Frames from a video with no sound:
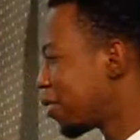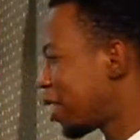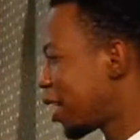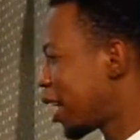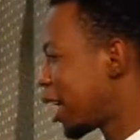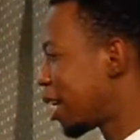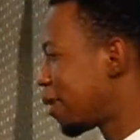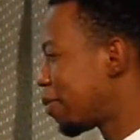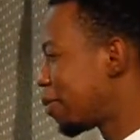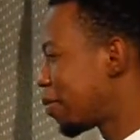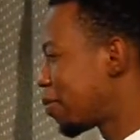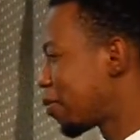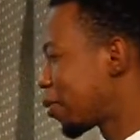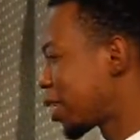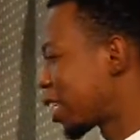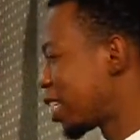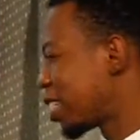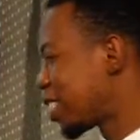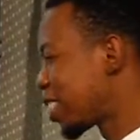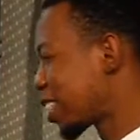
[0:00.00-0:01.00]
if we
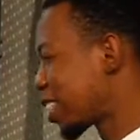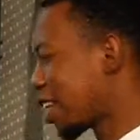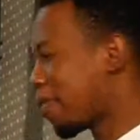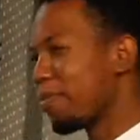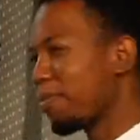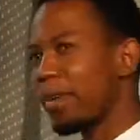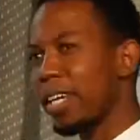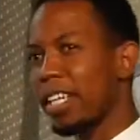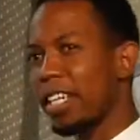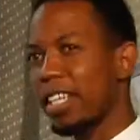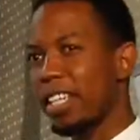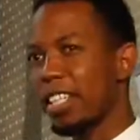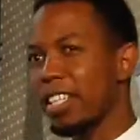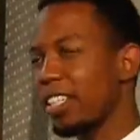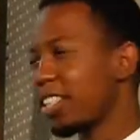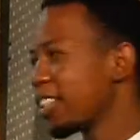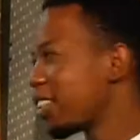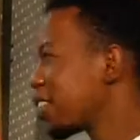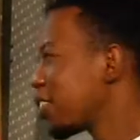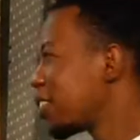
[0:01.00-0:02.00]
can just come back and
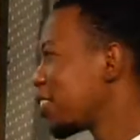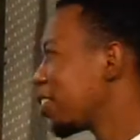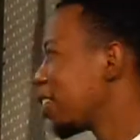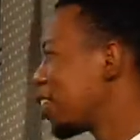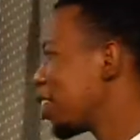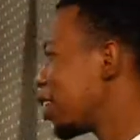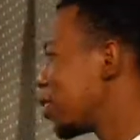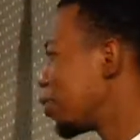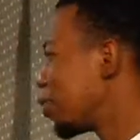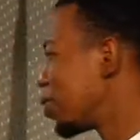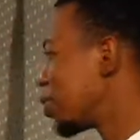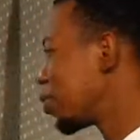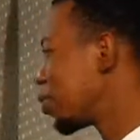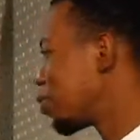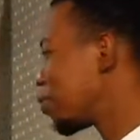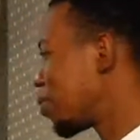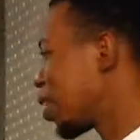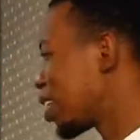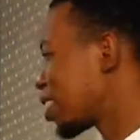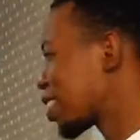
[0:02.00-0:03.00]
with no
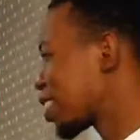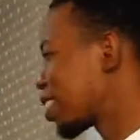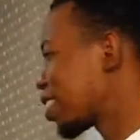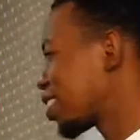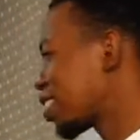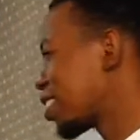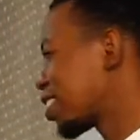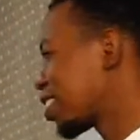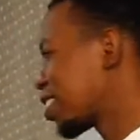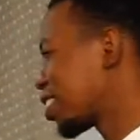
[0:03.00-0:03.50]
masks.